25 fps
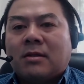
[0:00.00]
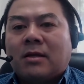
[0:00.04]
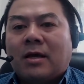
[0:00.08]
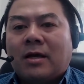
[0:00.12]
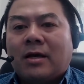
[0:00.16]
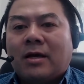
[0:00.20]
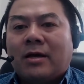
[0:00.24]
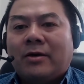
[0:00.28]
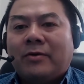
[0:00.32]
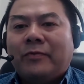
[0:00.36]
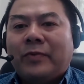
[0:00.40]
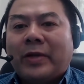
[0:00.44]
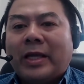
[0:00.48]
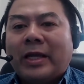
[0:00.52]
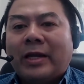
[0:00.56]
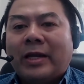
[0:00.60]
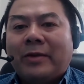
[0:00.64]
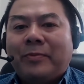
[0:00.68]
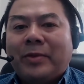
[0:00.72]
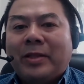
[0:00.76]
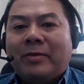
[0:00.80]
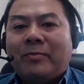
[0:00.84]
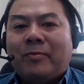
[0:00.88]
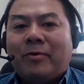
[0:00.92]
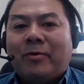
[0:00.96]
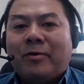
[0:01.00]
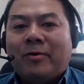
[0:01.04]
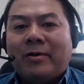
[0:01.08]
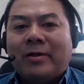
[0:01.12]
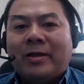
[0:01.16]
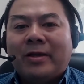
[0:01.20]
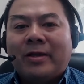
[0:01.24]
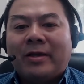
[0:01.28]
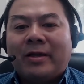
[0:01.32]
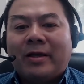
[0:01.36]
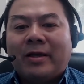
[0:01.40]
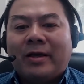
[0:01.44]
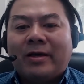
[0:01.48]
Uh, we get up in the
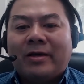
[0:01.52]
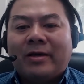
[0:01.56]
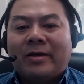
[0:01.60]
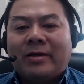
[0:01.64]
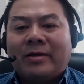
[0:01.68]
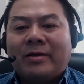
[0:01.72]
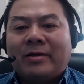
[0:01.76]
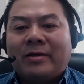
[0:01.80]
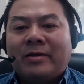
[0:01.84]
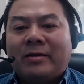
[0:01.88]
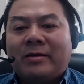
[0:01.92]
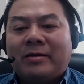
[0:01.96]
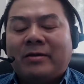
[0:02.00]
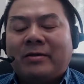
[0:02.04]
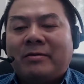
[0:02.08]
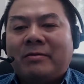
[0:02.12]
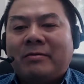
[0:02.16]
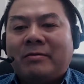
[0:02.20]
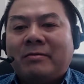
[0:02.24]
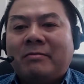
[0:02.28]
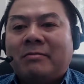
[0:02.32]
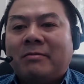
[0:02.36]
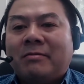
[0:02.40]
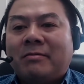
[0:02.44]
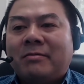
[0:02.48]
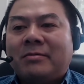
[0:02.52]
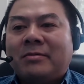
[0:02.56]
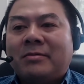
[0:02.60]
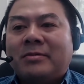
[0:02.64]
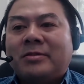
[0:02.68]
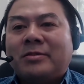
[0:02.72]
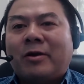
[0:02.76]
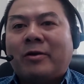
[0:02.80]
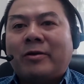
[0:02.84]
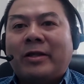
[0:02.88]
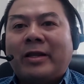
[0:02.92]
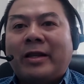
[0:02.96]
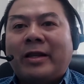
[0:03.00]
morning, uh,
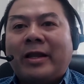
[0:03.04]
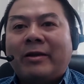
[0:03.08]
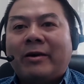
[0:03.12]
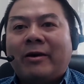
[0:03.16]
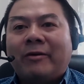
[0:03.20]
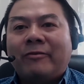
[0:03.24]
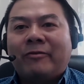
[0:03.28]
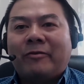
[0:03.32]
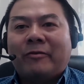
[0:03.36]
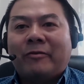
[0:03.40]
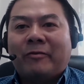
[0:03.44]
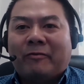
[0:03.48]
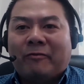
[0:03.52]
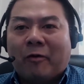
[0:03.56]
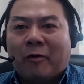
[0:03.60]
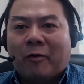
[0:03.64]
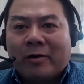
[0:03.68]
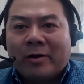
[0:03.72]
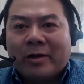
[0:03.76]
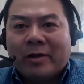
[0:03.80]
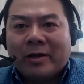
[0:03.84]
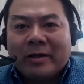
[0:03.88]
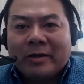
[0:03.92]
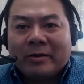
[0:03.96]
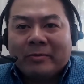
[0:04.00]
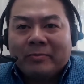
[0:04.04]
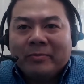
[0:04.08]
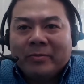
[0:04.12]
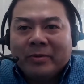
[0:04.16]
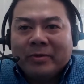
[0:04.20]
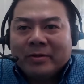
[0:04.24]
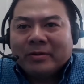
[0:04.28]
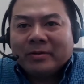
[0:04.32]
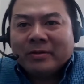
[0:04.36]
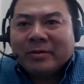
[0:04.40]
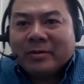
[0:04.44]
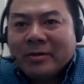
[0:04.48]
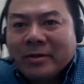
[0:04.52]
start the day off at 4 a.m.,
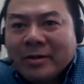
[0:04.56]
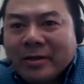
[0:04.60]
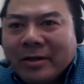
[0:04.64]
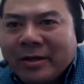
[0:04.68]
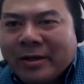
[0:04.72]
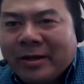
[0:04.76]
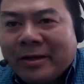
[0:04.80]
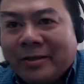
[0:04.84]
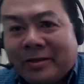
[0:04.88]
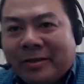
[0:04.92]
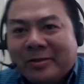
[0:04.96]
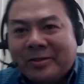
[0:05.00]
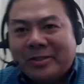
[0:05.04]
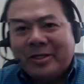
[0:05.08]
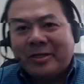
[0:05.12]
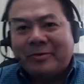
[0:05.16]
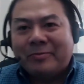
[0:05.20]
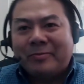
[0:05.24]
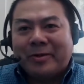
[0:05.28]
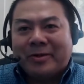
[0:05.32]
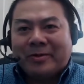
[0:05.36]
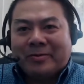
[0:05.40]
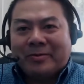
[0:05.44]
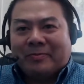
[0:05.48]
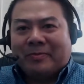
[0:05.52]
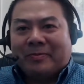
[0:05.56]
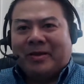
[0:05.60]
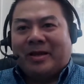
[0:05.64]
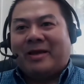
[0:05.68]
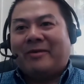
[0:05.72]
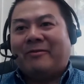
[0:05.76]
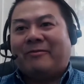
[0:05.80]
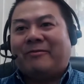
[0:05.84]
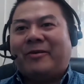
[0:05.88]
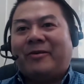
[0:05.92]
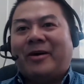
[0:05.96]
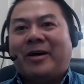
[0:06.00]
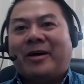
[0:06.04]
hit the gym
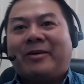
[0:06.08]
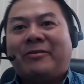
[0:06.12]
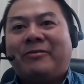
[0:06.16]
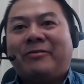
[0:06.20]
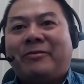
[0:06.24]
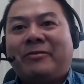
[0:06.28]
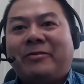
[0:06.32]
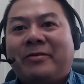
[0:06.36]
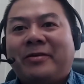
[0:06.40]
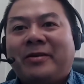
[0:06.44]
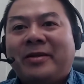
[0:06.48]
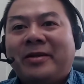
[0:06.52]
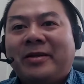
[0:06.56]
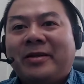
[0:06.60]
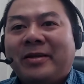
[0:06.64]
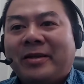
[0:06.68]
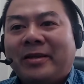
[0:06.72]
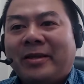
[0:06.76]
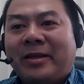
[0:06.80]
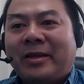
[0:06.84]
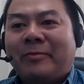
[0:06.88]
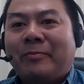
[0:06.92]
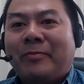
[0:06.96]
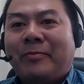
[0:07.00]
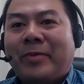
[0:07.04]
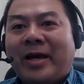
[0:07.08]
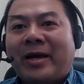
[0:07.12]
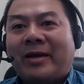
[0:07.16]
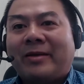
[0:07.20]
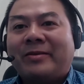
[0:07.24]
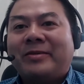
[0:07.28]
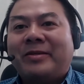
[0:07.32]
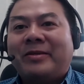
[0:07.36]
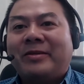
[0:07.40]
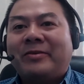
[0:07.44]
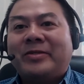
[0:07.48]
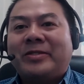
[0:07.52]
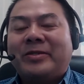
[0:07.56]
at 5, get
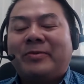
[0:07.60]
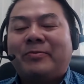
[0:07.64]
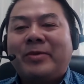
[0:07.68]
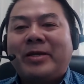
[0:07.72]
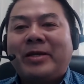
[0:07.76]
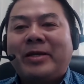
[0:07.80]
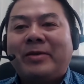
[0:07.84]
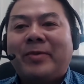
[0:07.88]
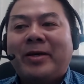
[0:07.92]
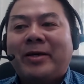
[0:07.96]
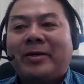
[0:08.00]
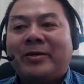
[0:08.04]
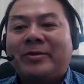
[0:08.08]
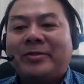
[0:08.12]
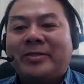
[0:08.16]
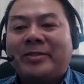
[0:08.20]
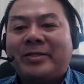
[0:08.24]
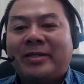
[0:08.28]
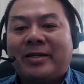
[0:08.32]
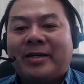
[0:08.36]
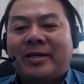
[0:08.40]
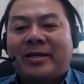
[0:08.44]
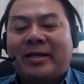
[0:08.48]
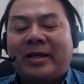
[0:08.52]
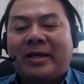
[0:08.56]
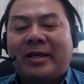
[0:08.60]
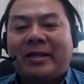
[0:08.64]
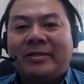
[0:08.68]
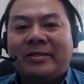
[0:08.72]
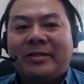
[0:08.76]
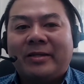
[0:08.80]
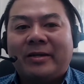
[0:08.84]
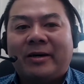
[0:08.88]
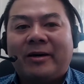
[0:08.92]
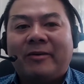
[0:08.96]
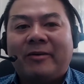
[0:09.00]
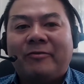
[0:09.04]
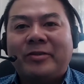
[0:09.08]
back, do some emails, and uh, get
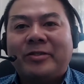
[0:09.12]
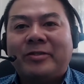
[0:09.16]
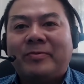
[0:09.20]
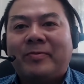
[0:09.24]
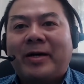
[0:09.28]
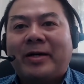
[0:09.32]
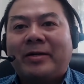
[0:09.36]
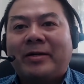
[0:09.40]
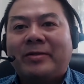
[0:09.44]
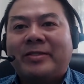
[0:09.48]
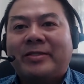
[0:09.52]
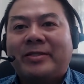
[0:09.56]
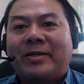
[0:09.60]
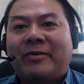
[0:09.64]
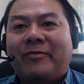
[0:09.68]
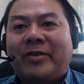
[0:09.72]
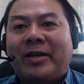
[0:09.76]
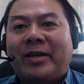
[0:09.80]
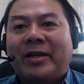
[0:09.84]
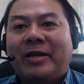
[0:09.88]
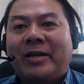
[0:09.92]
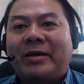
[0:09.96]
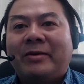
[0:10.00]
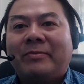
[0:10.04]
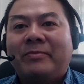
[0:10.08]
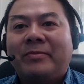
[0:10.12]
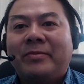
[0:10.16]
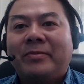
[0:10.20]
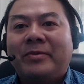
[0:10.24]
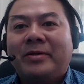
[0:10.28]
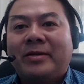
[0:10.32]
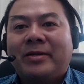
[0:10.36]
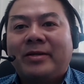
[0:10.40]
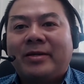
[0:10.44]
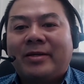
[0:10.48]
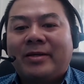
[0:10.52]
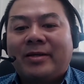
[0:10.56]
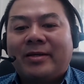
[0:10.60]
into the office about 7 a.m.
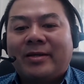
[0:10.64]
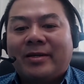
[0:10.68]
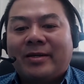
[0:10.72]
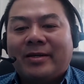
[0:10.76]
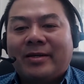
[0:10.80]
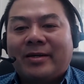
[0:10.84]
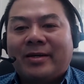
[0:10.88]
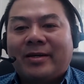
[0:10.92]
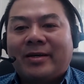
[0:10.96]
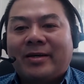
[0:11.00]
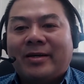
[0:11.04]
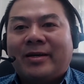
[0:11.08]
Okay.